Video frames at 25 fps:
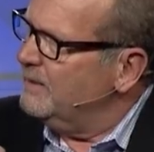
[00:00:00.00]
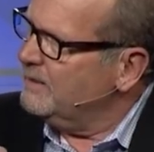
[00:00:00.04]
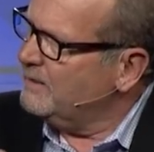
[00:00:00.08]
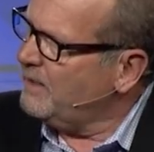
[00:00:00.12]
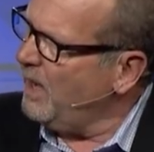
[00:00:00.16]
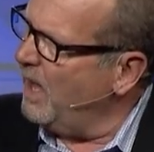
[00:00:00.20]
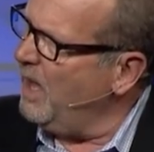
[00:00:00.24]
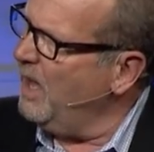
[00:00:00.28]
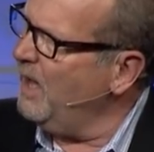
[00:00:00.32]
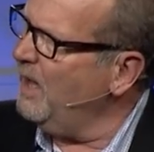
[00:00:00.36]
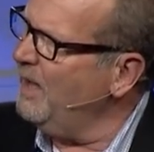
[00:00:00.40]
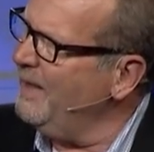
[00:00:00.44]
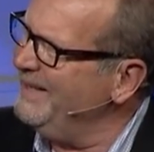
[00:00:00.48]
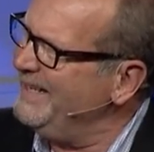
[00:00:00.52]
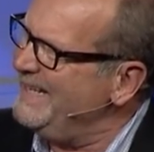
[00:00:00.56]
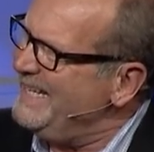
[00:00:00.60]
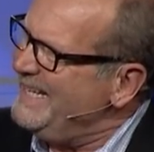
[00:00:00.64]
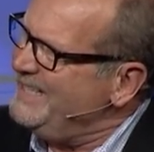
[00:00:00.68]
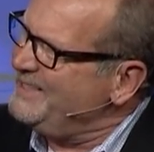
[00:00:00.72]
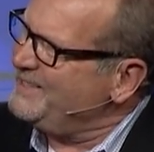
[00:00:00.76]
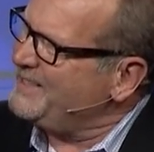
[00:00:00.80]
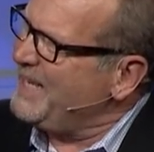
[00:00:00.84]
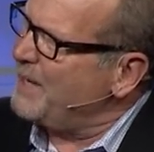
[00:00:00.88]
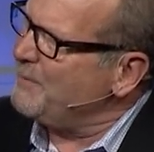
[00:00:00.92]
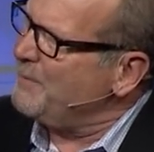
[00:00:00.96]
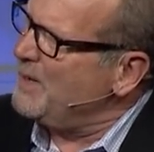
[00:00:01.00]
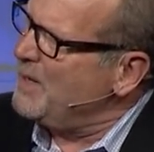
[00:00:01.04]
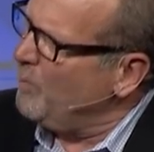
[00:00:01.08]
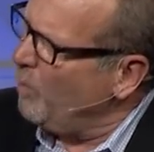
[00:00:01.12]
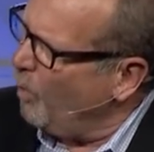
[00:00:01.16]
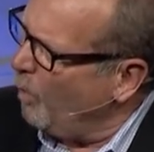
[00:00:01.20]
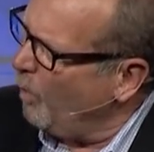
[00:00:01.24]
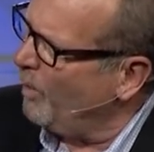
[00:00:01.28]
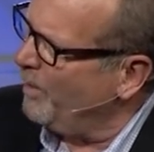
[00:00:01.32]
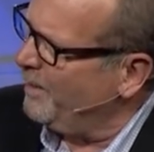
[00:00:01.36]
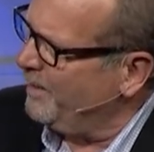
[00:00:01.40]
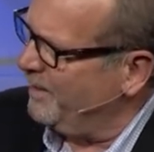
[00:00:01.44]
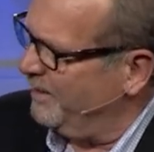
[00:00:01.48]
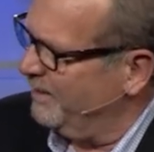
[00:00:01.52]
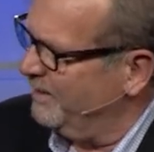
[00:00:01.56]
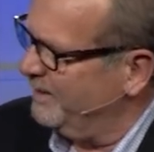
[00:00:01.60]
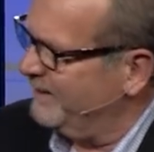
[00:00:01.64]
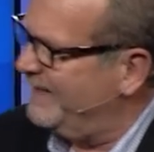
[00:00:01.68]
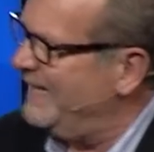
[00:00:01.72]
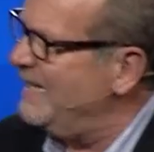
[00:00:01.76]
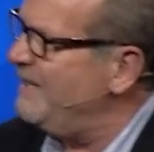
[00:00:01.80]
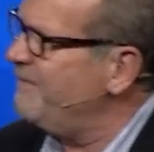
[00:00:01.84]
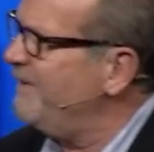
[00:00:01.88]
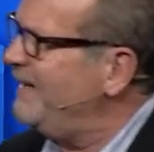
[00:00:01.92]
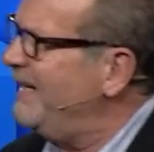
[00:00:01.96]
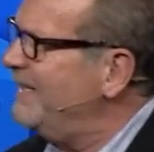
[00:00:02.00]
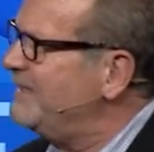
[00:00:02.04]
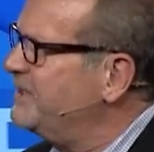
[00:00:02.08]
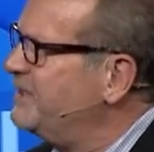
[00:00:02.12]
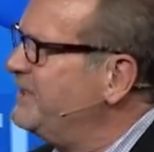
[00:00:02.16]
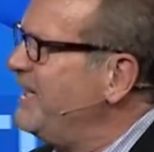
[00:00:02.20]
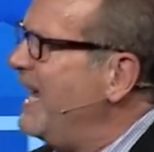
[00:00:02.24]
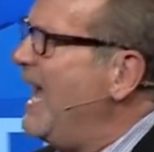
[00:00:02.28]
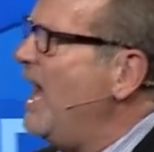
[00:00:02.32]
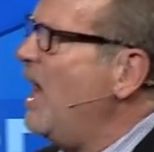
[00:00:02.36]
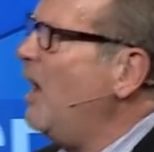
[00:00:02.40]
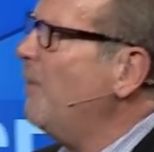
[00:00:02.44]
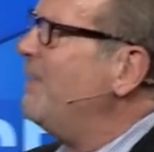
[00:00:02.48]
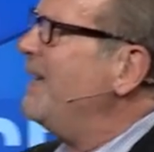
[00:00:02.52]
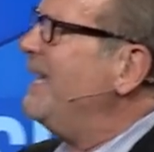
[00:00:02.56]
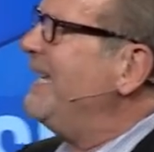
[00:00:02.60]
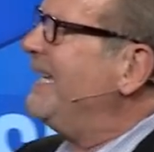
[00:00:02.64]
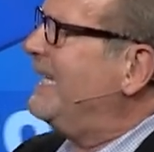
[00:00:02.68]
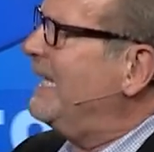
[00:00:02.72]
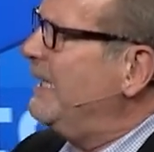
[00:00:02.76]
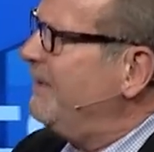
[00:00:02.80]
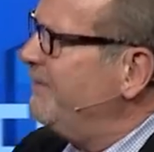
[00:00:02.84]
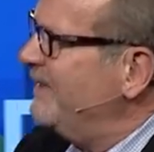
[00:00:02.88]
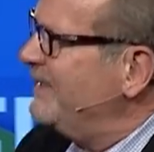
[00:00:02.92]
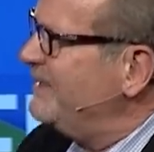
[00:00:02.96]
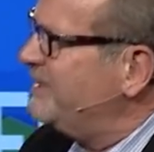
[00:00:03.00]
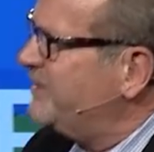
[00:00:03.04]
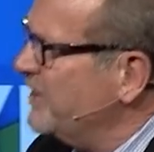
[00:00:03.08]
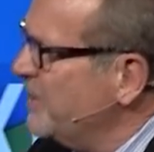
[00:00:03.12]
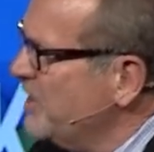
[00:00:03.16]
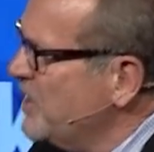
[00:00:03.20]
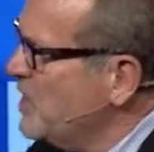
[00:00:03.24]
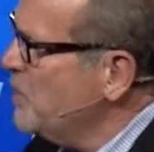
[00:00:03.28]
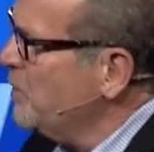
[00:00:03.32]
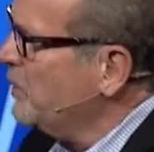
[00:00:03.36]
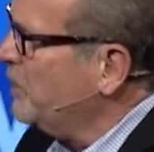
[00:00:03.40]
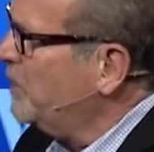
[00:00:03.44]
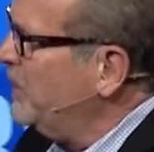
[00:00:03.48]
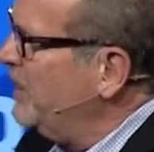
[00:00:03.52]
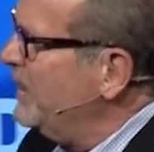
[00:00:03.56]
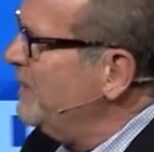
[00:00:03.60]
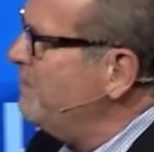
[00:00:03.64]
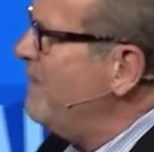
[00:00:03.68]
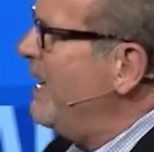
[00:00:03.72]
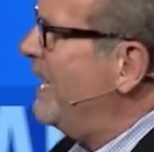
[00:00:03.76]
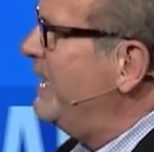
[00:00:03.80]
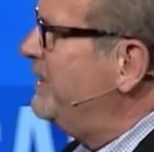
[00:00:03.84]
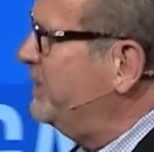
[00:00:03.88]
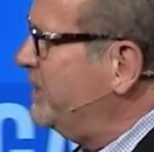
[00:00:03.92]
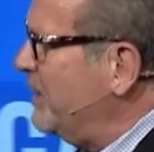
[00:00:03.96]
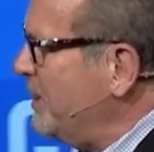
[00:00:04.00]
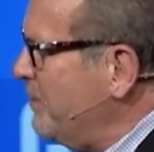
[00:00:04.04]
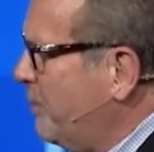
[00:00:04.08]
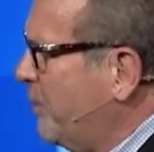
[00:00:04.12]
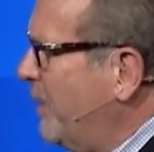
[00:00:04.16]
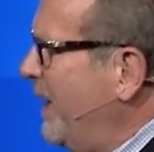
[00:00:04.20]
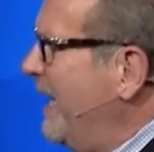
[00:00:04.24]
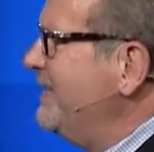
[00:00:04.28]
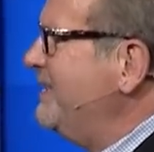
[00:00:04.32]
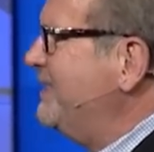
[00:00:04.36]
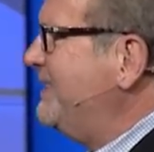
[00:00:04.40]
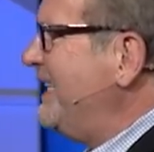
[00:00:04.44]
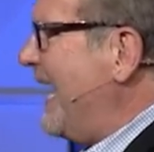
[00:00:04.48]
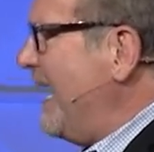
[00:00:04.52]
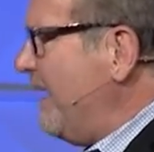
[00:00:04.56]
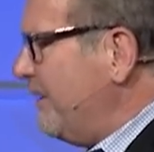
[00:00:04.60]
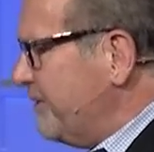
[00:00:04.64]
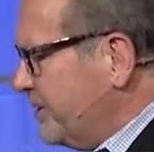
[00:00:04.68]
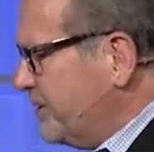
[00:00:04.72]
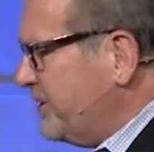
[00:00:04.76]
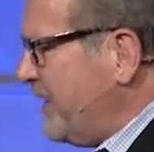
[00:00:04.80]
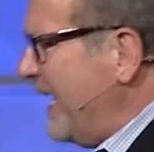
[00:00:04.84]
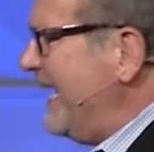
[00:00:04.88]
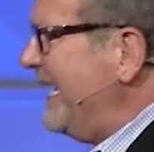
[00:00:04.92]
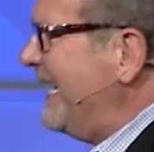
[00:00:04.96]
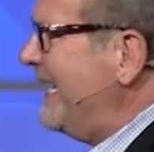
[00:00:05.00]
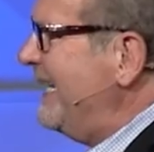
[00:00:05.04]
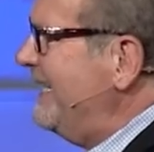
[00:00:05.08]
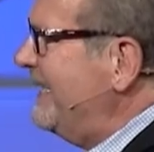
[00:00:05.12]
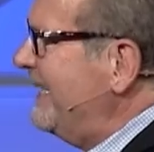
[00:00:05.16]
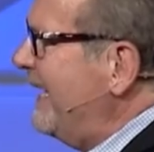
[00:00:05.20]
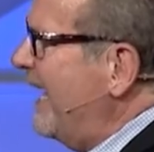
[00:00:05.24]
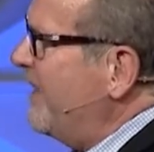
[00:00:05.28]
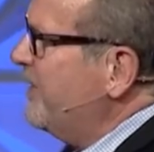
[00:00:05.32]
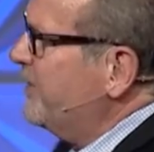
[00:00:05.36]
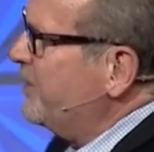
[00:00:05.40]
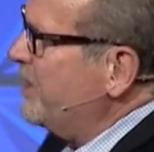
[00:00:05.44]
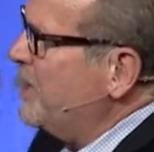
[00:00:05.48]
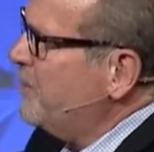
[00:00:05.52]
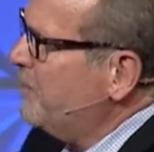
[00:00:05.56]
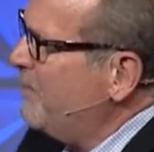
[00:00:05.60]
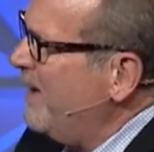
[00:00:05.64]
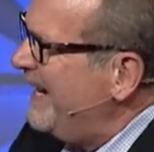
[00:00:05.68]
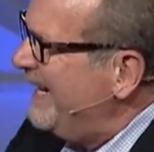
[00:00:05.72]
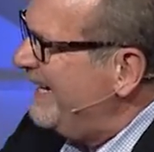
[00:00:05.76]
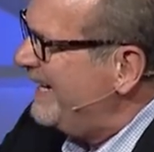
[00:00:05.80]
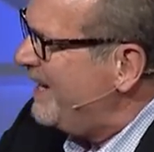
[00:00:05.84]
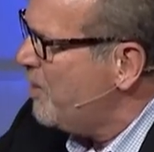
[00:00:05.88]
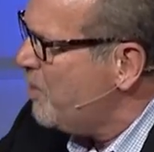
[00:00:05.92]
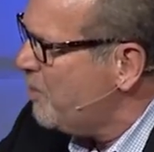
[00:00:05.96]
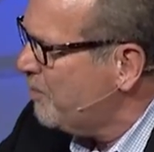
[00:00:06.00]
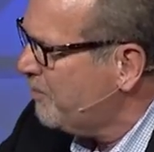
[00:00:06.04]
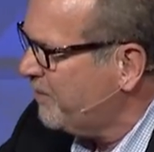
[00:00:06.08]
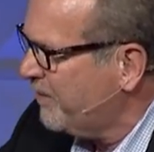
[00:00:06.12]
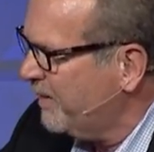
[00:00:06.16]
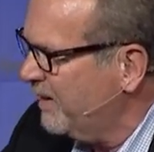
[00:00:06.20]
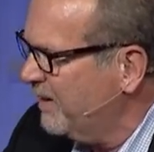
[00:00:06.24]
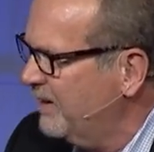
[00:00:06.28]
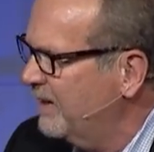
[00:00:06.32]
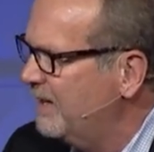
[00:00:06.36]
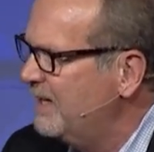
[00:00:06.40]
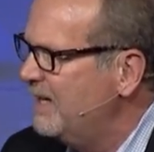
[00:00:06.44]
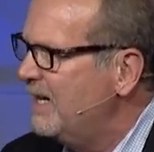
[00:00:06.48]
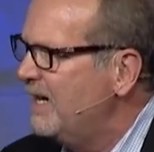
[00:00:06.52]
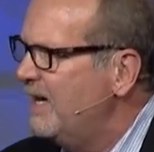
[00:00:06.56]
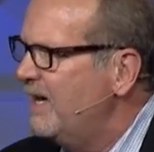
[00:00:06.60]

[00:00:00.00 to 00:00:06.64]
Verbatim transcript: God is a rewarder. Given it shall be given to you, good measure, pressed down, shaken together, and running over.